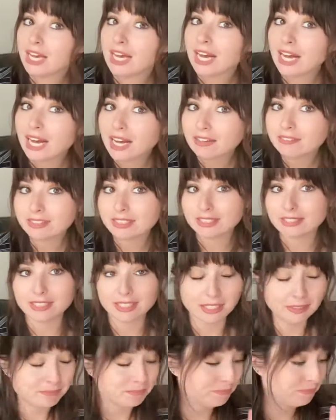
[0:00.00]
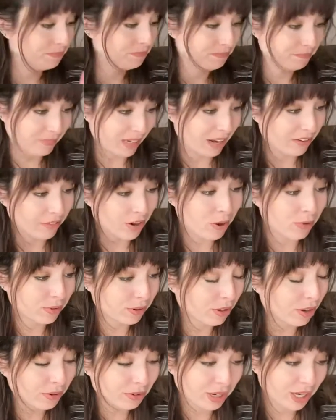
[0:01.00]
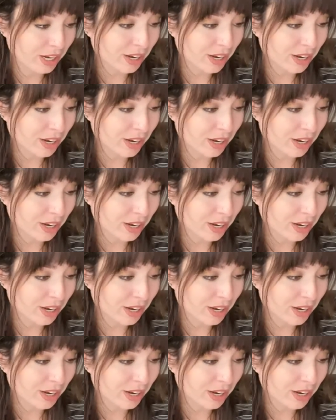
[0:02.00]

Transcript: Obviously, I've already